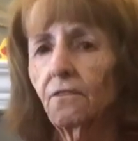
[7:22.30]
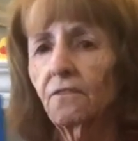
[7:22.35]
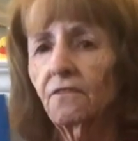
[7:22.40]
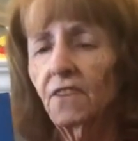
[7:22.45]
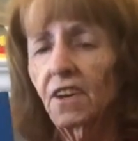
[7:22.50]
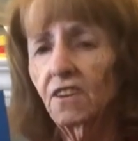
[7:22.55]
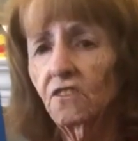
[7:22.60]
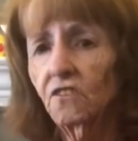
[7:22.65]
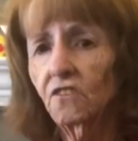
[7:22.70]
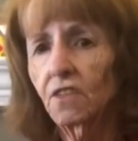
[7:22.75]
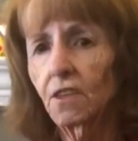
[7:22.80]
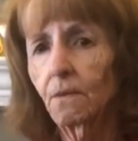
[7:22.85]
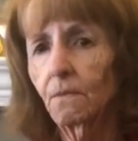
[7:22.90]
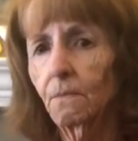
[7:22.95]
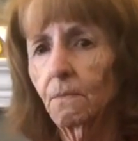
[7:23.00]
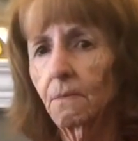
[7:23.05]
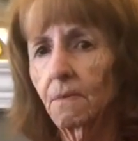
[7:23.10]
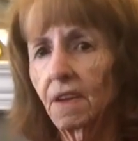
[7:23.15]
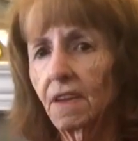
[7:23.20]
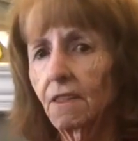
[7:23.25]
for fish
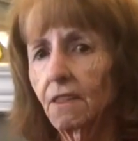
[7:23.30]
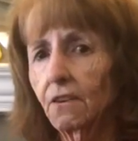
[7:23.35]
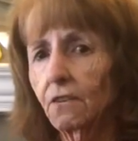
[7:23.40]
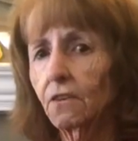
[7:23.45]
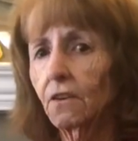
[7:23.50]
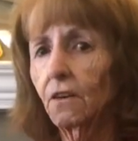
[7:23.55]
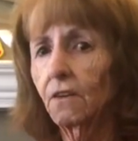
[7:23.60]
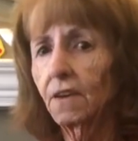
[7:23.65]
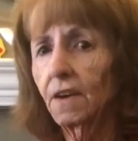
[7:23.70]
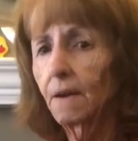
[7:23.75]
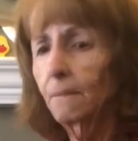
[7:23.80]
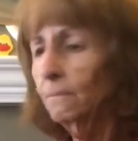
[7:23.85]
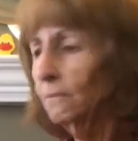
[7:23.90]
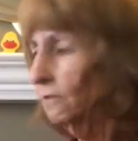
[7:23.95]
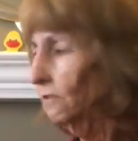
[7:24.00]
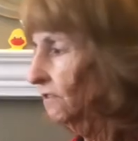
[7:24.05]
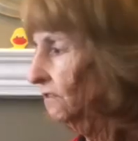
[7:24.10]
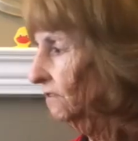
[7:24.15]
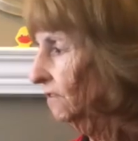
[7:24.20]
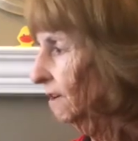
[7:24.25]
that we learn our
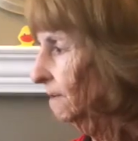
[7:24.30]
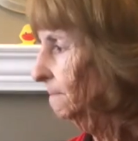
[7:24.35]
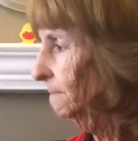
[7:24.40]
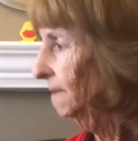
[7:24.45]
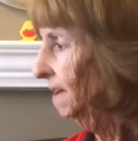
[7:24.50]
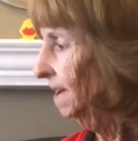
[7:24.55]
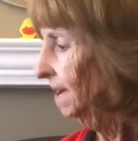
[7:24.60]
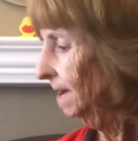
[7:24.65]
numbers from.